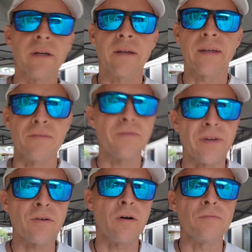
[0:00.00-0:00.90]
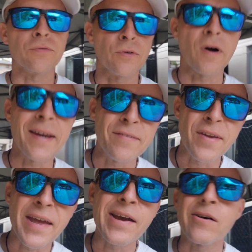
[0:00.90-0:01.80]
all I can think of right
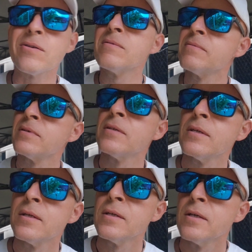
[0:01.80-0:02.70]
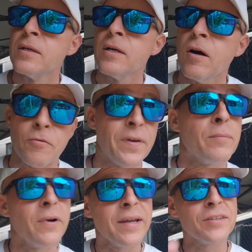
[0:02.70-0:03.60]
now. I
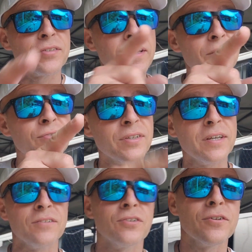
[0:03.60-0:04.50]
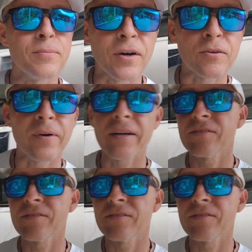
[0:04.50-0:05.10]
found my SAFC too, by the